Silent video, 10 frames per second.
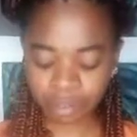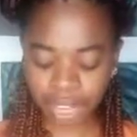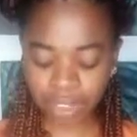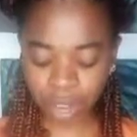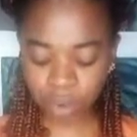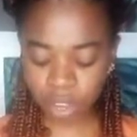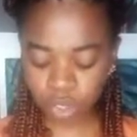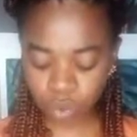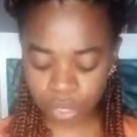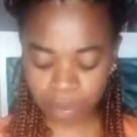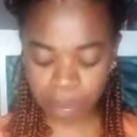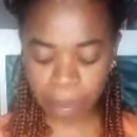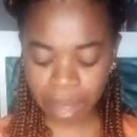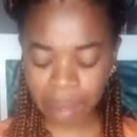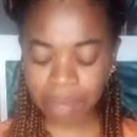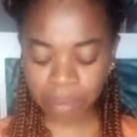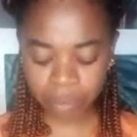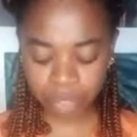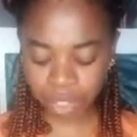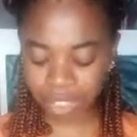that's why when you squeeze paper,
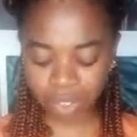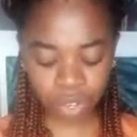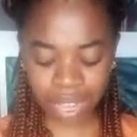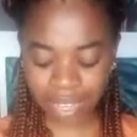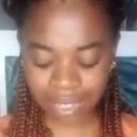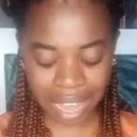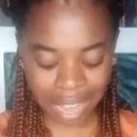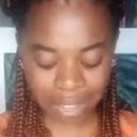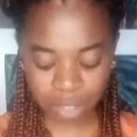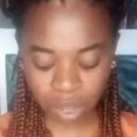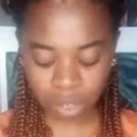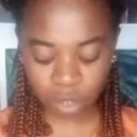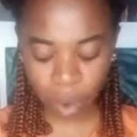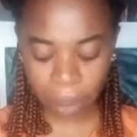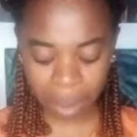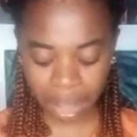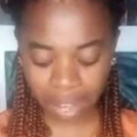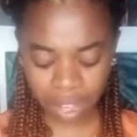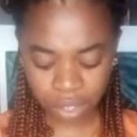it cannot go back